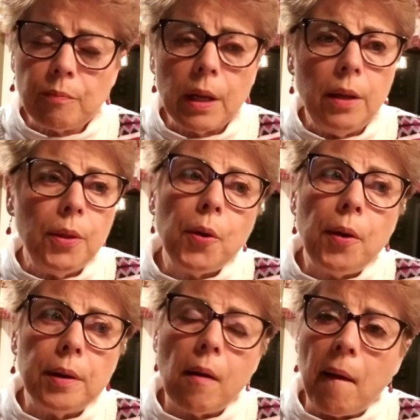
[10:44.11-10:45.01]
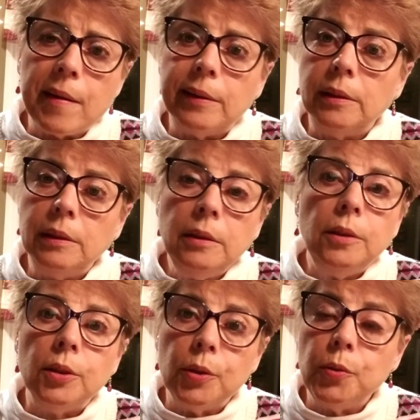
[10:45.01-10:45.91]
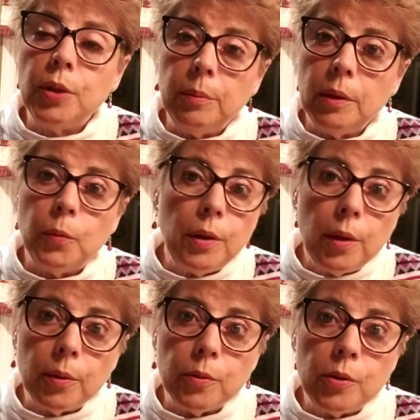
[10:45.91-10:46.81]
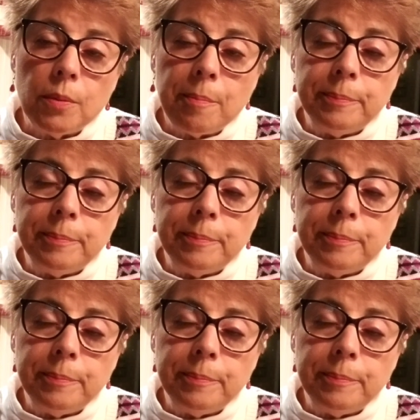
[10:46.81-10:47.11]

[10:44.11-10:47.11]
and thought, I need to do something with those